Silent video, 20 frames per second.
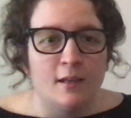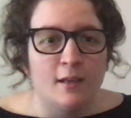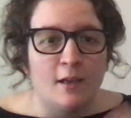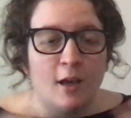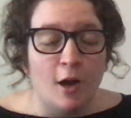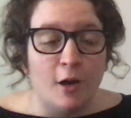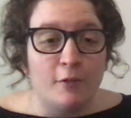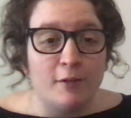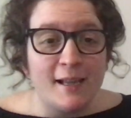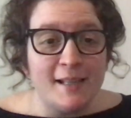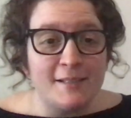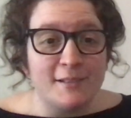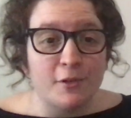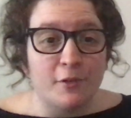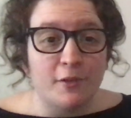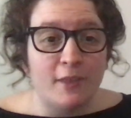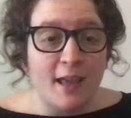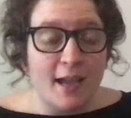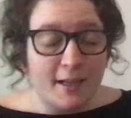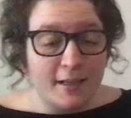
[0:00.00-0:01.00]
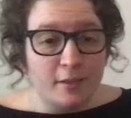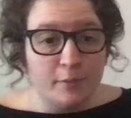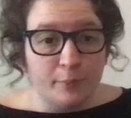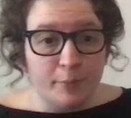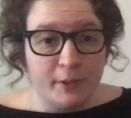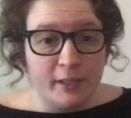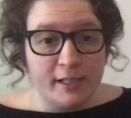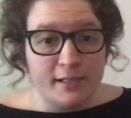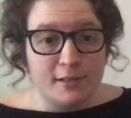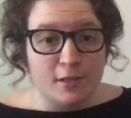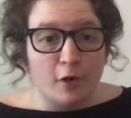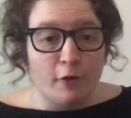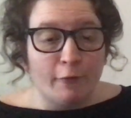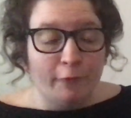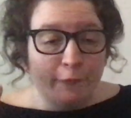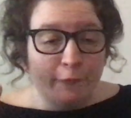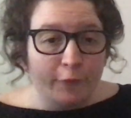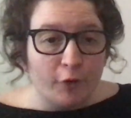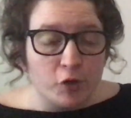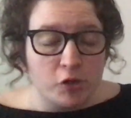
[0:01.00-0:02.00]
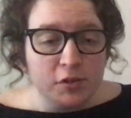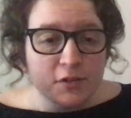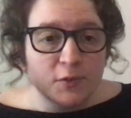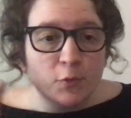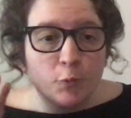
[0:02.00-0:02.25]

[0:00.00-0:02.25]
All right, so that completes our first